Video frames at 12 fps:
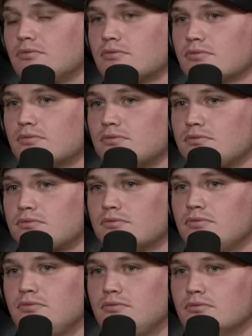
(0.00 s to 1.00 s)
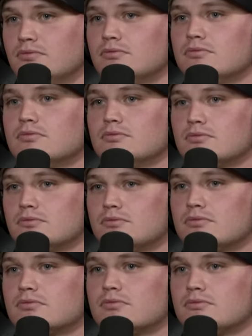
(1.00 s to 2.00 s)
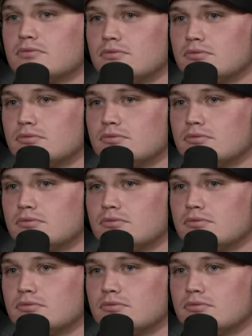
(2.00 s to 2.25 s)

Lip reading: also on this sort of, you